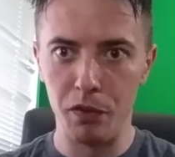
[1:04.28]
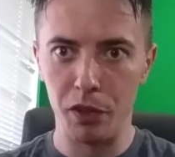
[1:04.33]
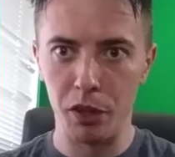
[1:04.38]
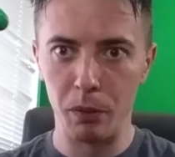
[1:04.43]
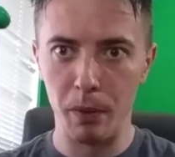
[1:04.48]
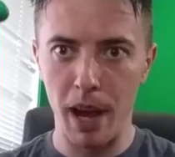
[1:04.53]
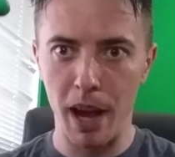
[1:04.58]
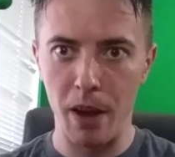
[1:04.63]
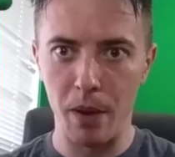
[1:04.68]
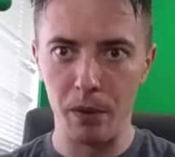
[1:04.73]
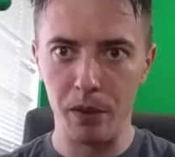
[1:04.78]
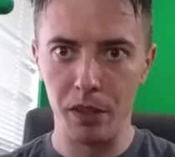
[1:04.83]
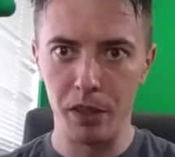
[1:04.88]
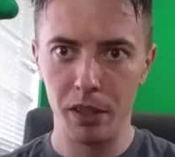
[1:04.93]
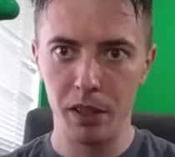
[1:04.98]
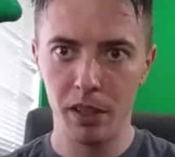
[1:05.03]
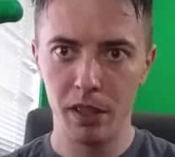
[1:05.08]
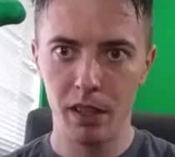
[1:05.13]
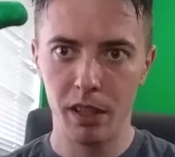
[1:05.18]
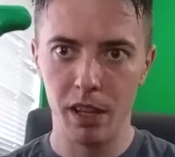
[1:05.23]
it around,
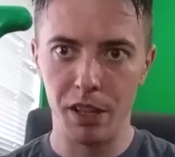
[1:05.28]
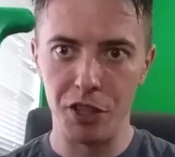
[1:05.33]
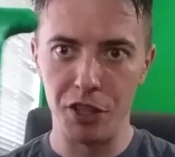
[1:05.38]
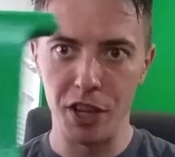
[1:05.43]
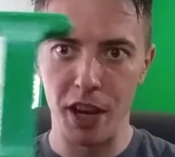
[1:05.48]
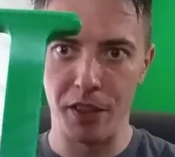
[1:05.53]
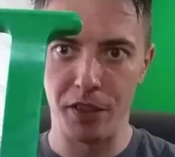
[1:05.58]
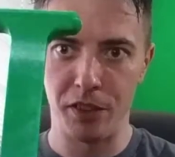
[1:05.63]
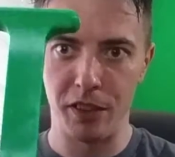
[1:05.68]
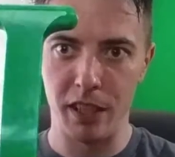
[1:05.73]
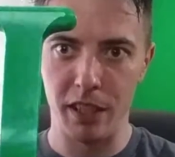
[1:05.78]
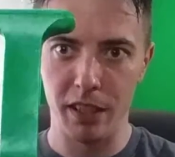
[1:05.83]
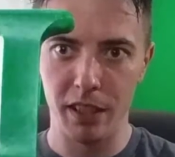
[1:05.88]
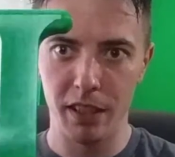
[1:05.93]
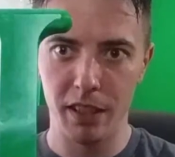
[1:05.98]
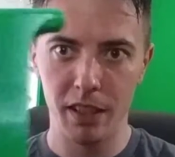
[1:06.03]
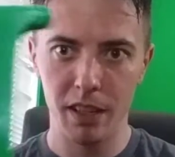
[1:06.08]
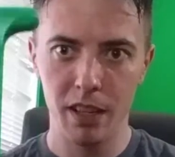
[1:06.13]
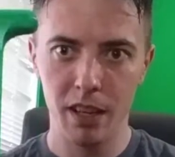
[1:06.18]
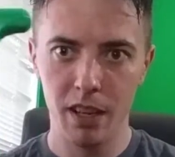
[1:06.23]
adjust it,
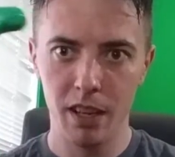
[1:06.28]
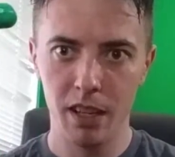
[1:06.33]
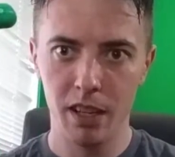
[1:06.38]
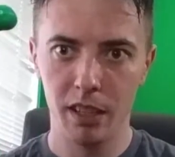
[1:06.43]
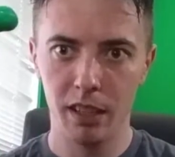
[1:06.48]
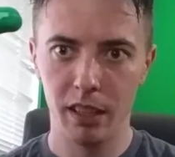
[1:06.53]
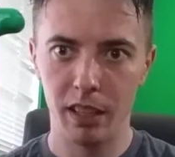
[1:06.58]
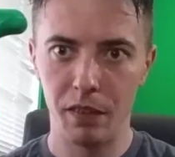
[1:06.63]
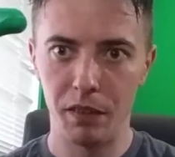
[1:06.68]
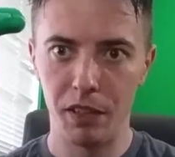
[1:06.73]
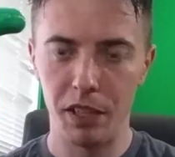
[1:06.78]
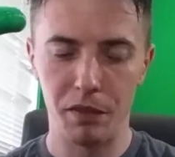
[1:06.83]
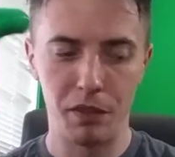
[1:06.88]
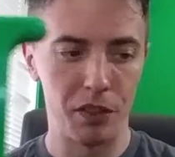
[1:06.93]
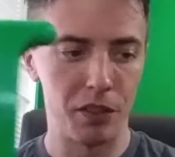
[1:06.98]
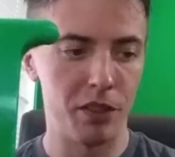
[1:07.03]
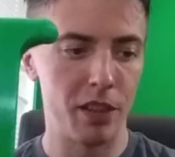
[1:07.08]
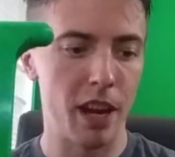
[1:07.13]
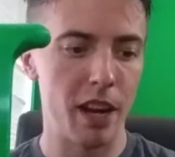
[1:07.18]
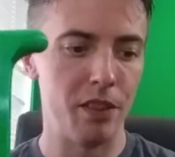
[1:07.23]
give it
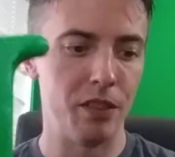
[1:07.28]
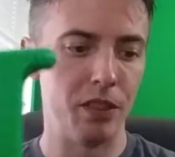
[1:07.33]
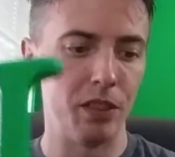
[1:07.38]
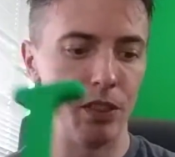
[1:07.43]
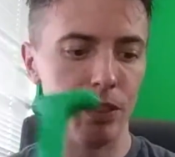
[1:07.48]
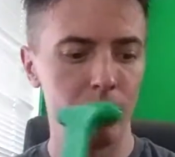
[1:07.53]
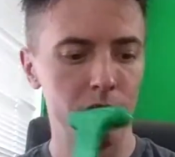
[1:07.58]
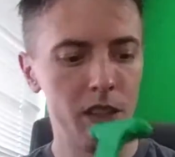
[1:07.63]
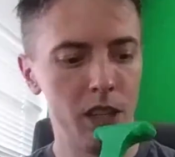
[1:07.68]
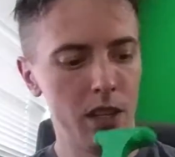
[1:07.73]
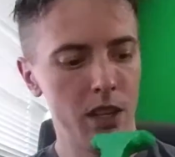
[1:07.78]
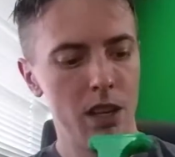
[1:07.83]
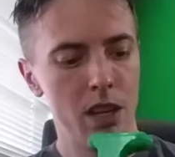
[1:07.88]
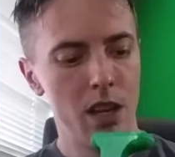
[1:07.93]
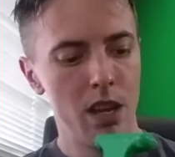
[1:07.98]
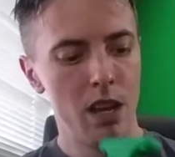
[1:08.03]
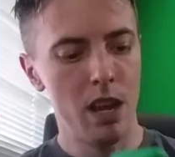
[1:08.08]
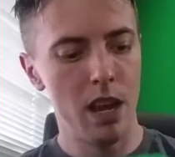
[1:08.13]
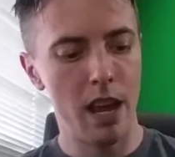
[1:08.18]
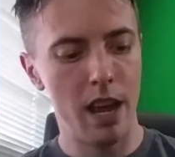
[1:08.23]
different sizes,
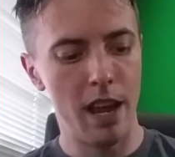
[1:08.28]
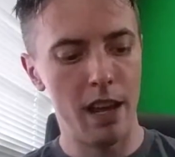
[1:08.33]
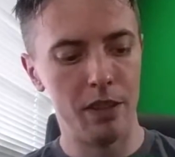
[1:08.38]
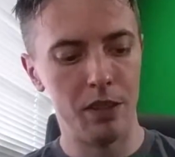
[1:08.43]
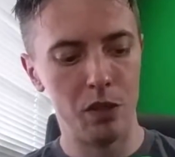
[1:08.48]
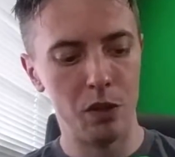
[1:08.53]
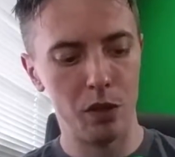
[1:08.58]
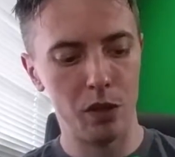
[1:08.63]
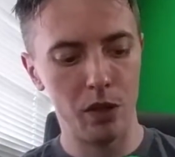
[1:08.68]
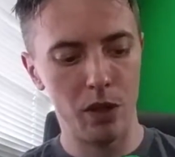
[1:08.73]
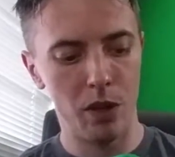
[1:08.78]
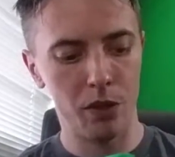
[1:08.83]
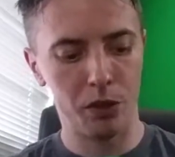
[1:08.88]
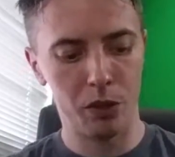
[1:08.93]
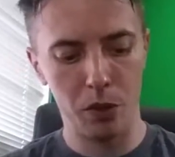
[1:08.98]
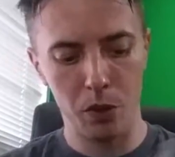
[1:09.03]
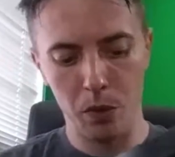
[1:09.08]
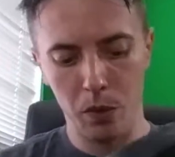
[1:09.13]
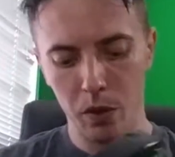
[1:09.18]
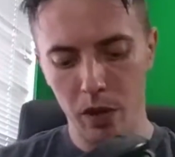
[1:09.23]
and you can
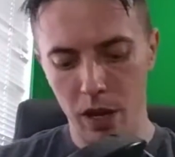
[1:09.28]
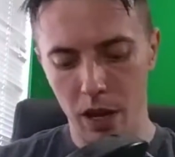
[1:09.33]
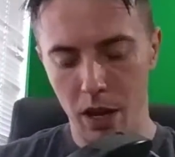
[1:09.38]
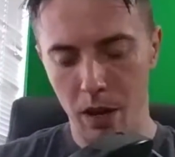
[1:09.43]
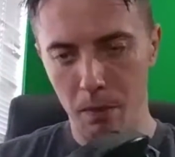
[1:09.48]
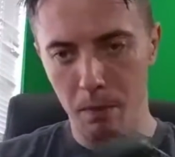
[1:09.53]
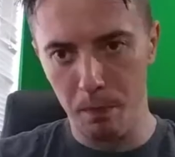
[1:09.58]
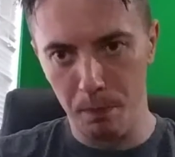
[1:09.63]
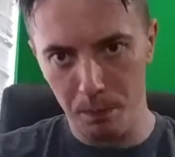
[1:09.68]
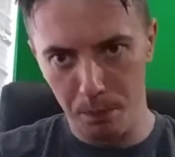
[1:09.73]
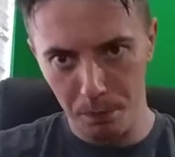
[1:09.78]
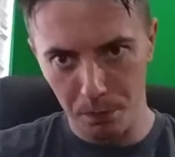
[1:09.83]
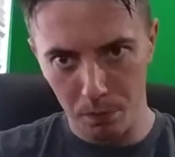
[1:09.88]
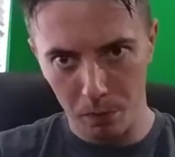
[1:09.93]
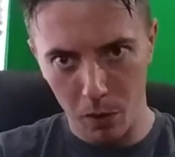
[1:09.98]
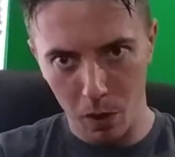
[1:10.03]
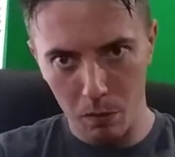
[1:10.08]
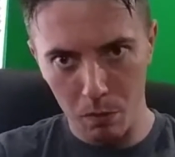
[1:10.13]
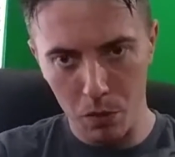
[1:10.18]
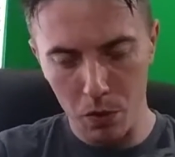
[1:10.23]
also
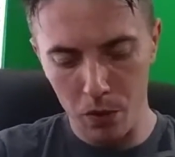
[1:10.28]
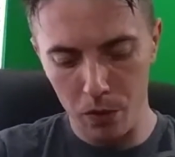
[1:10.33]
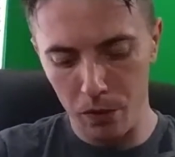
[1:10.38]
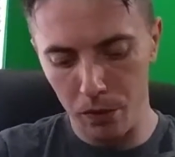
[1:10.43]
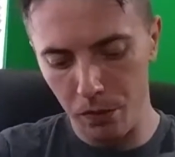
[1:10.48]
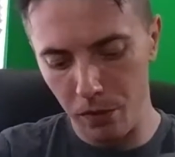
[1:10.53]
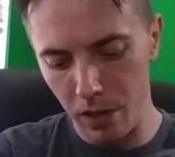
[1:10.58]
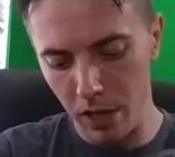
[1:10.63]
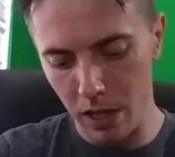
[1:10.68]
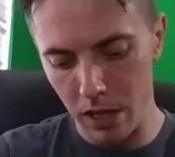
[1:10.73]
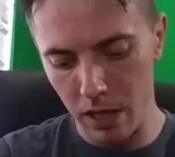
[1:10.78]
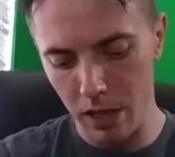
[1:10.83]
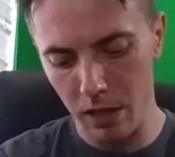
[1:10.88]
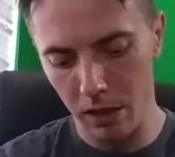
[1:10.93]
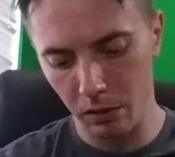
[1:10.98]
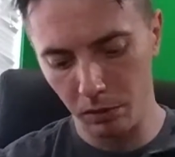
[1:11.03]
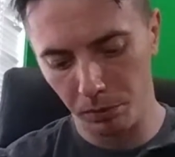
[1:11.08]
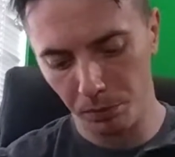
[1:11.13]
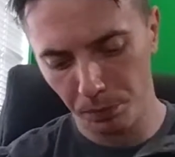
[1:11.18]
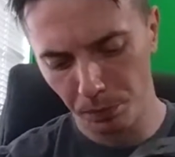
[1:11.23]
move the
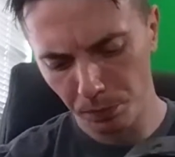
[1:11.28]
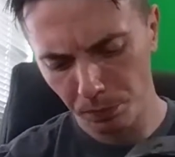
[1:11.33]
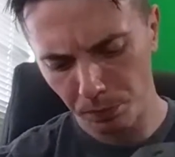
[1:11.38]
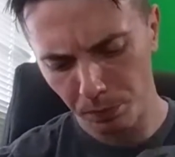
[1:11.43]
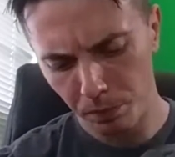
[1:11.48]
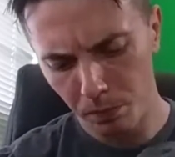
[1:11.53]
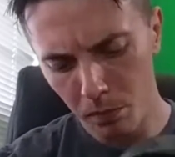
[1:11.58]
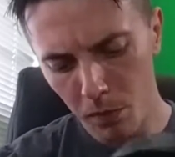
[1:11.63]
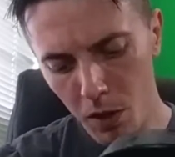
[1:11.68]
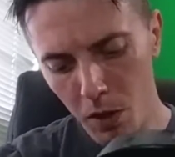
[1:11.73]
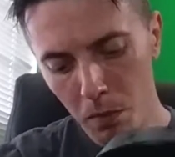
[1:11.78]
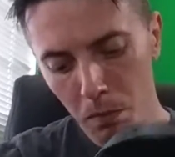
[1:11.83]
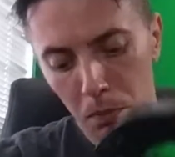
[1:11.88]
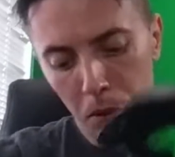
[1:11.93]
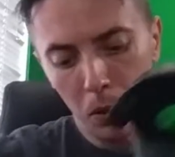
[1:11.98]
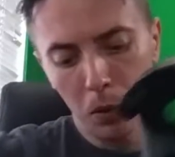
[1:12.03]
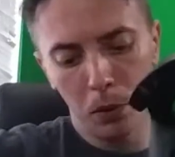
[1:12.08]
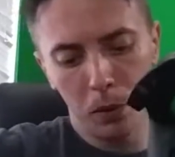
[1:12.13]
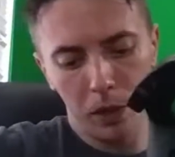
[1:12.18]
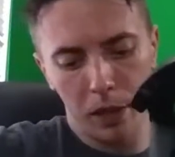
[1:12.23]

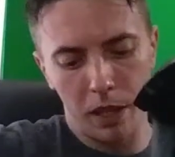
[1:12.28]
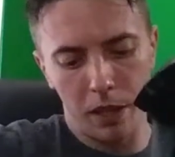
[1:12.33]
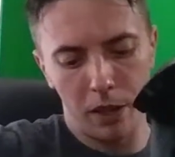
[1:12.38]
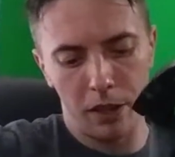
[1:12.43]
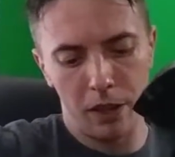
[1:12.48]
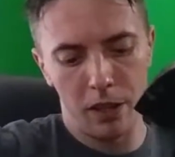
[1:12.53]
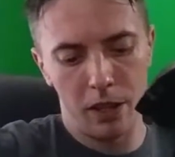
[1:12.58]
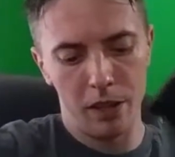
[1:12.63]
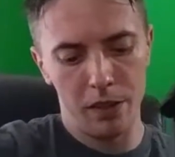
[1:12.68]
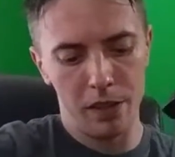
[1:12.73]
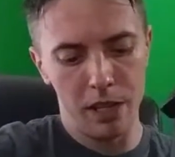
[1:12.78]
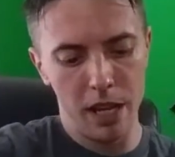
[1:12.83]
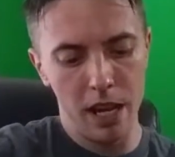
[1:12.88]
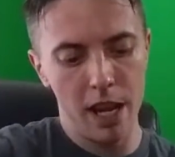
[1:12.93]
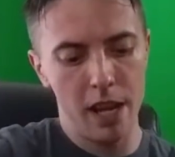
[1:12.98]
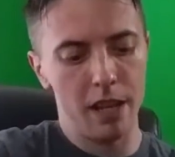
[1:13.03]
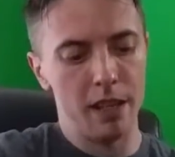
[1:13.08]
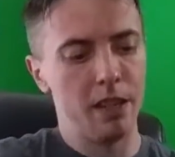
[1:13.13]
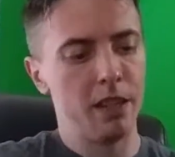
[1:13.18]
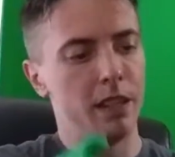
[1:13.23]
bolt here on the
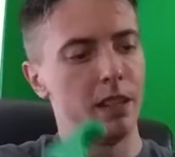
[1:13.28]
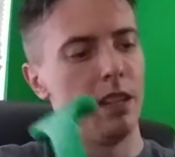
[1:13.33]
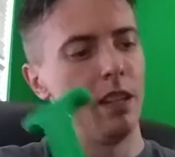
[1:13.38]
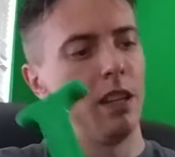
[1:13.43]
end,